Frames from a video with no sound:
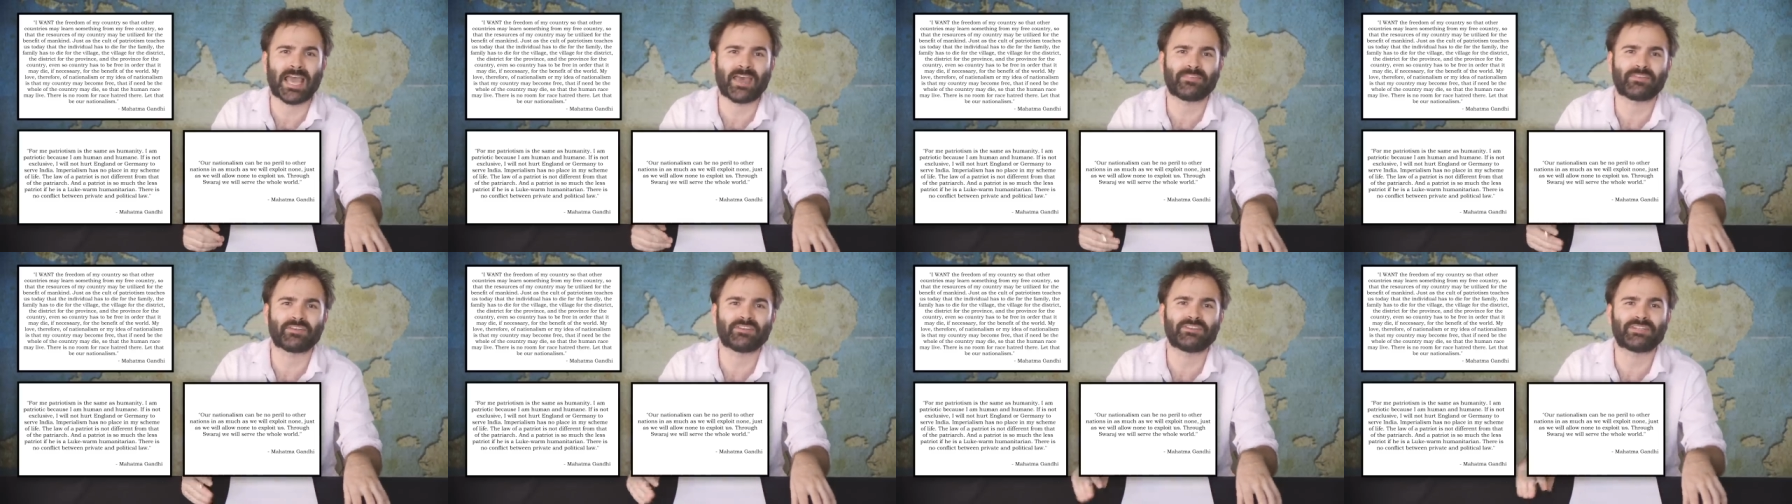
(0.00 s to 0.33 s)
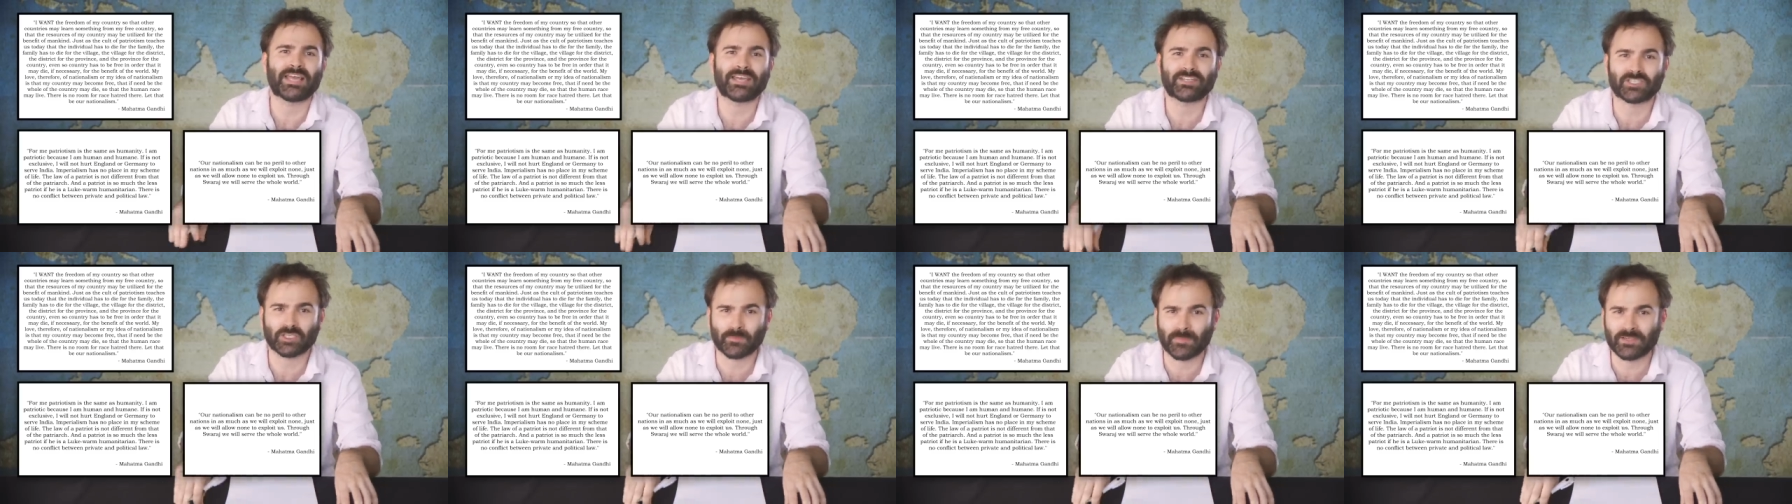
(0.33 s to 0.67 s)
at the
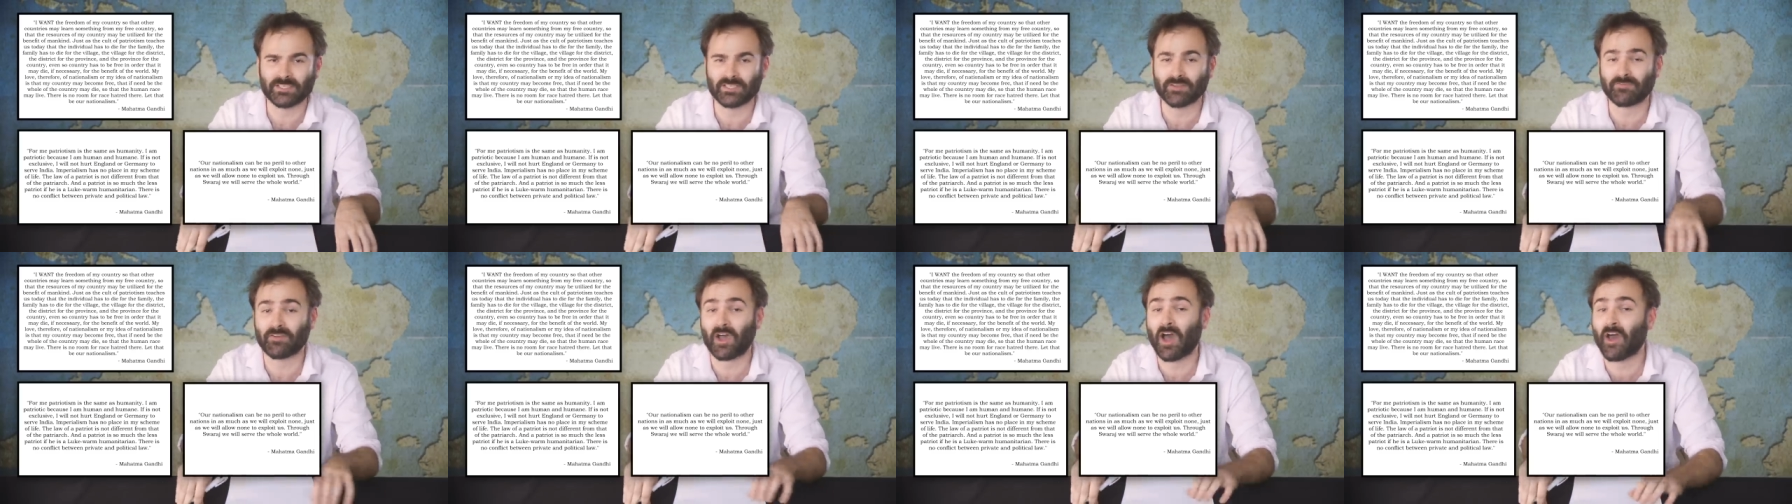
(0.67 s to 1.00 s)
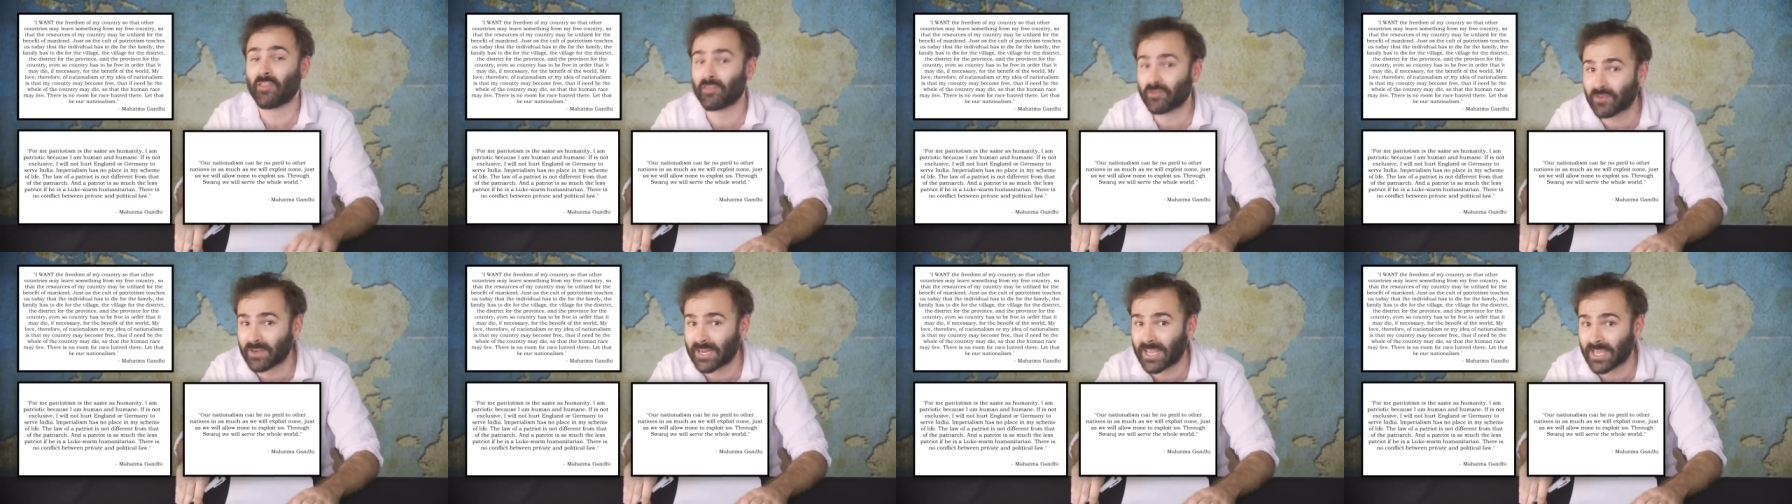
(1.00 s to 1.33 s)
detriment of
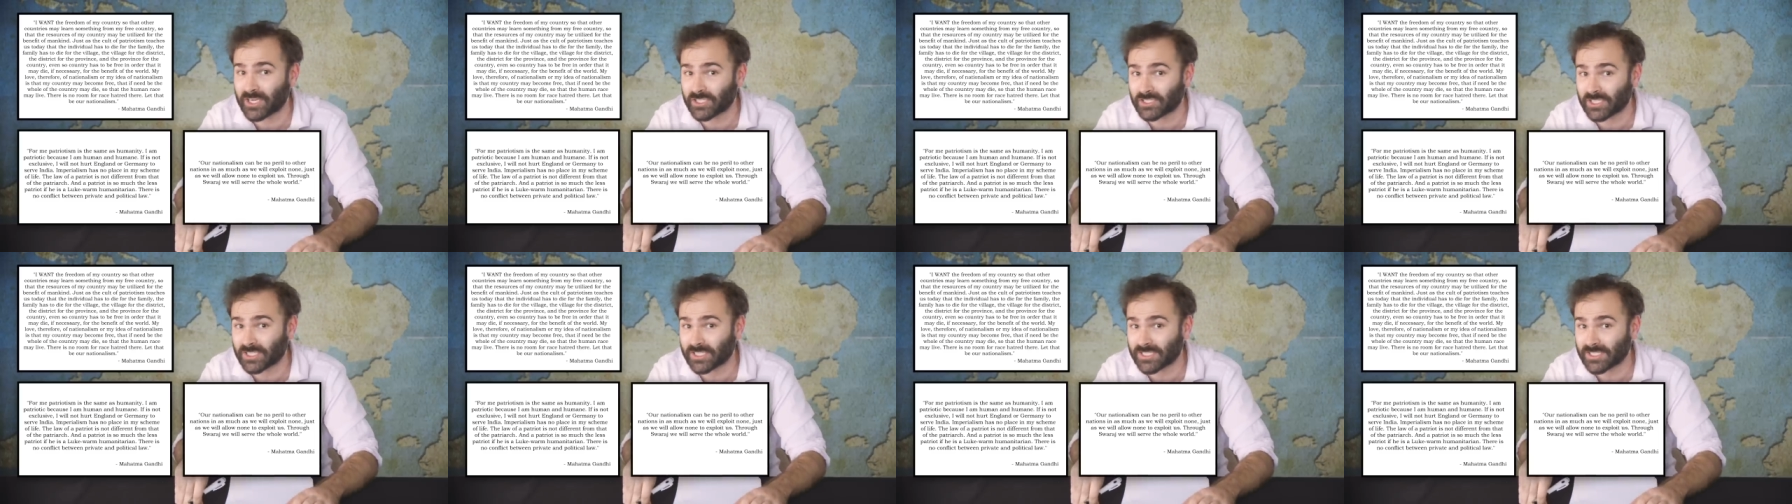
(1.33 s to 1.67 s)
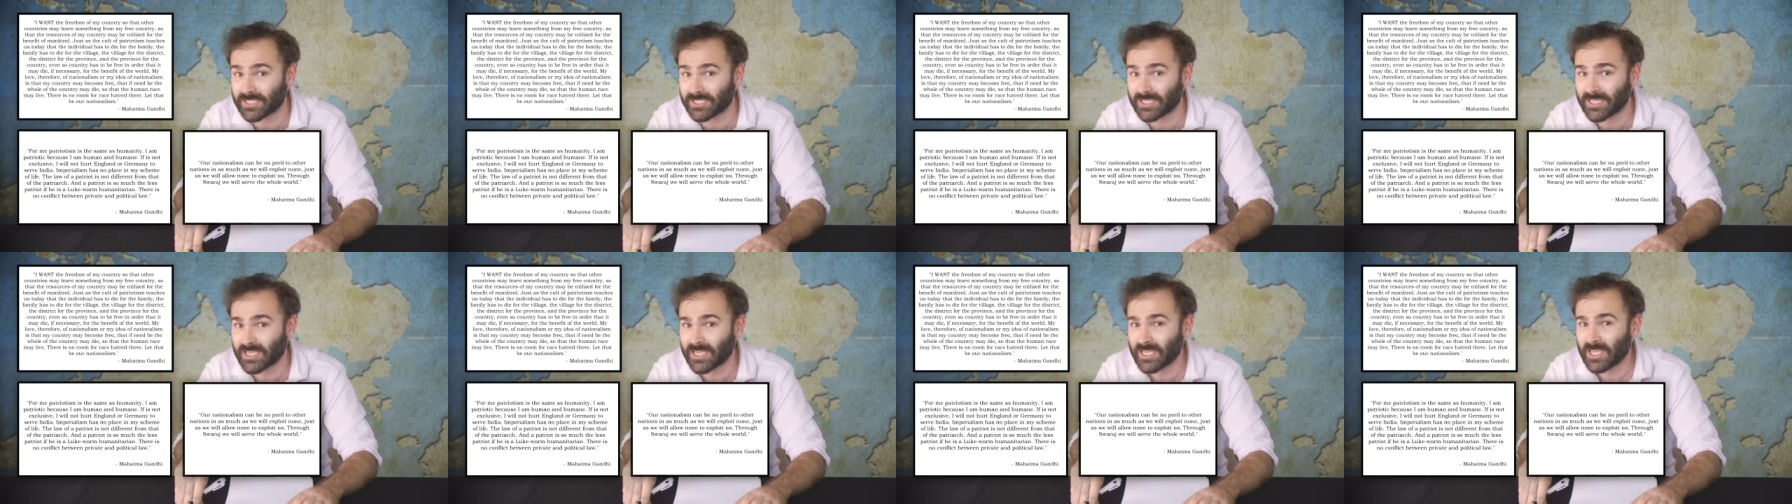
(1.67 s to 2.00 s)
other
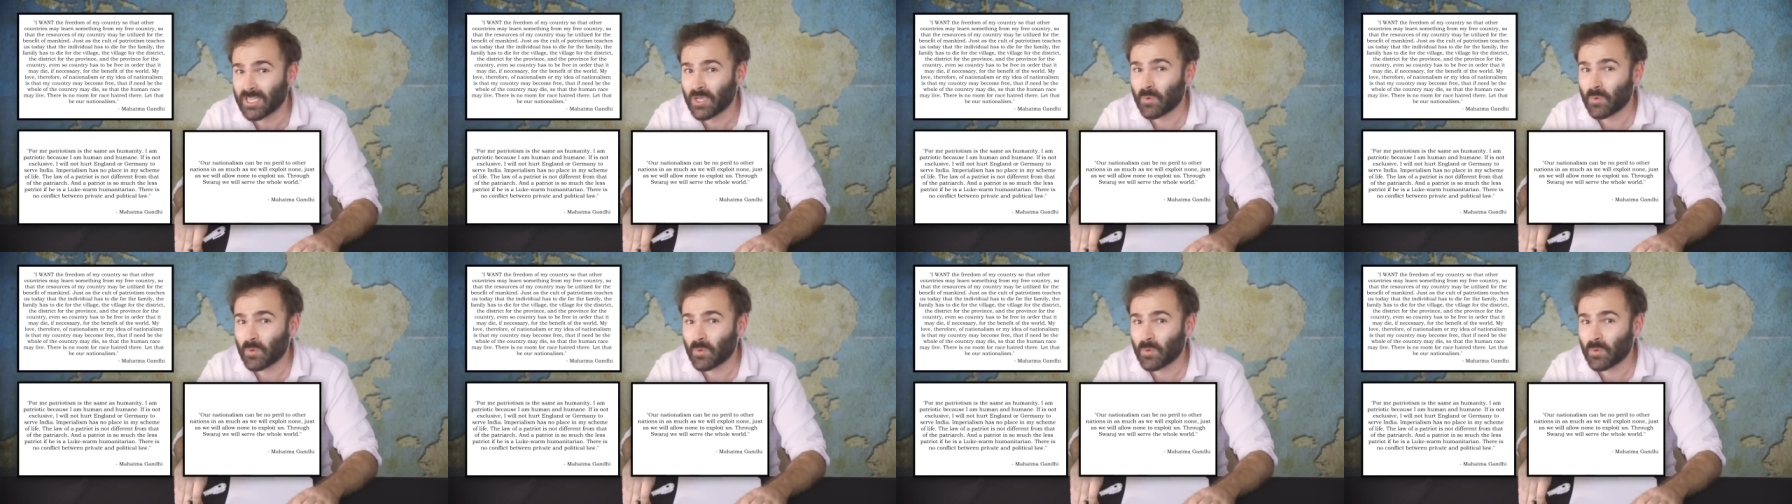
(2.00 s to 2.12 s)
nations,